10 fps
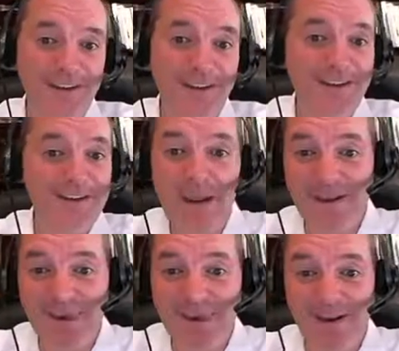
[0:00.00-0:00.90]
That's the pain
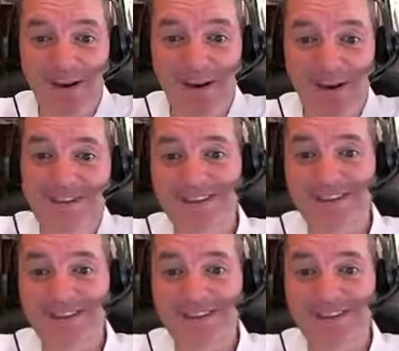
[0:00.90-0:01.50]
in the butt, right?